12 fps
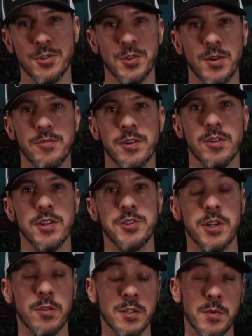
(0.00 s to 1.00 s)
So I figured I'd
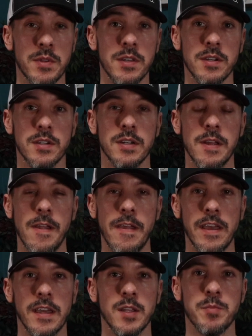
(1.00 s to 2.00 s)
share this with you
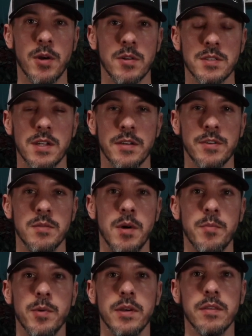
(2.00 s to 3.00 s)
and the parts that I've come
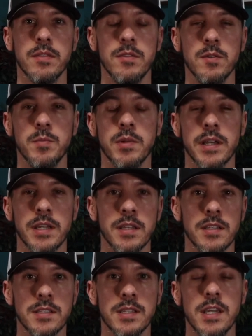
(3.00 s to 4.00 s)
up with to play it
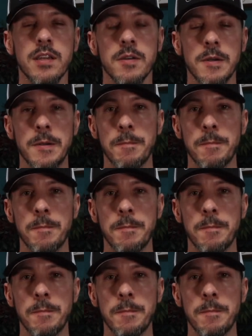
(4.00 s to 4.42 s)
in this key.